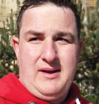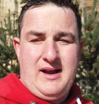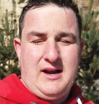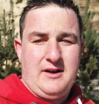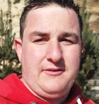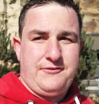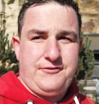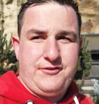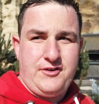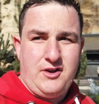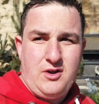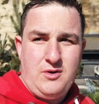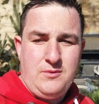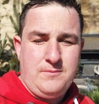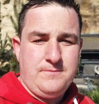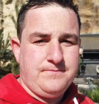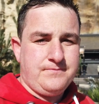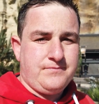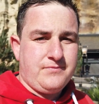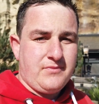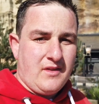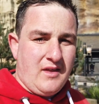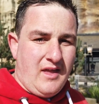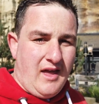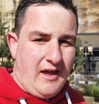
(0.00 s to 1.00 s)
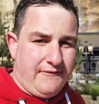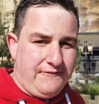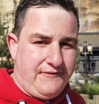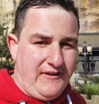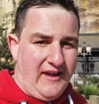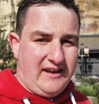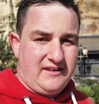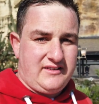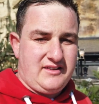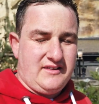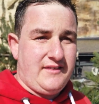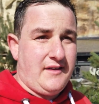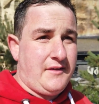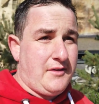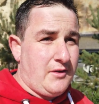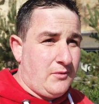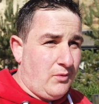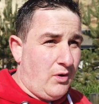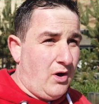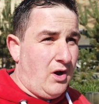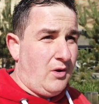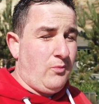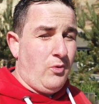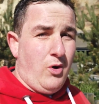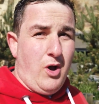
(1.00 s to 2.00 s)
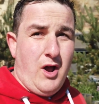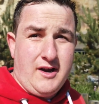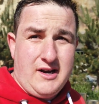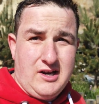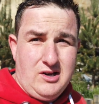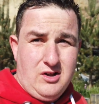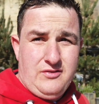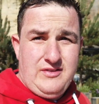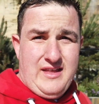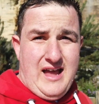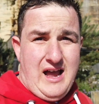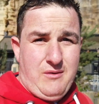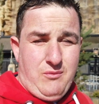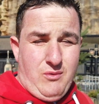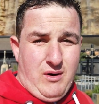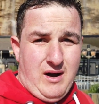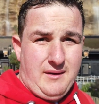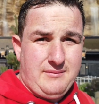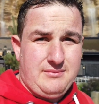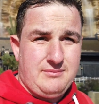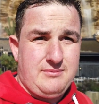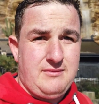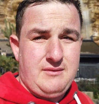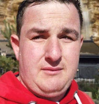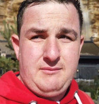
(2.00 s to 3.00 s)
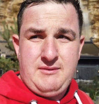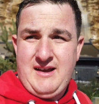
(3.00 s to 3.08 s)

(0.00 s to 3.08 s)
We had a few effects in there that weren't working on that one.